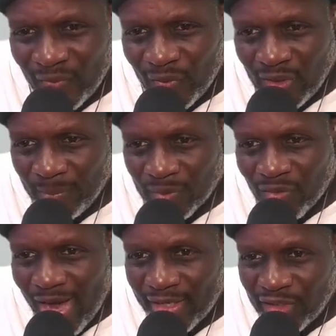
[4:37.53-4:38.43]
Some
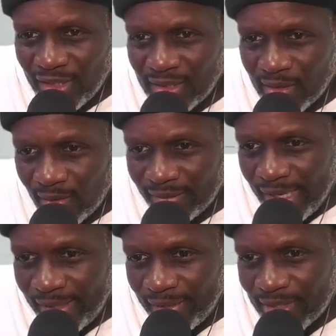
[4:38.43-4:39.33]
scratches, little
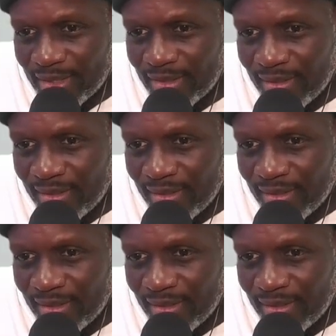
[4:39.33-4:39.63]
dents.